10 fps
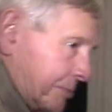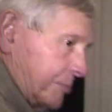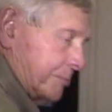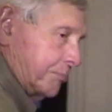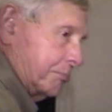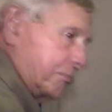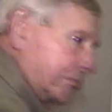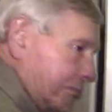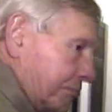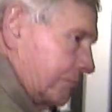I heard
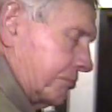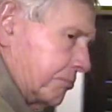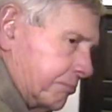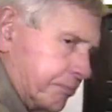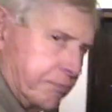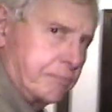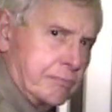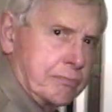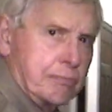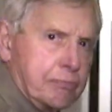some commission
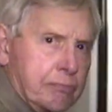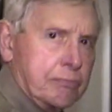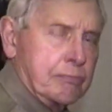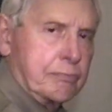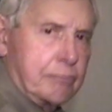boasting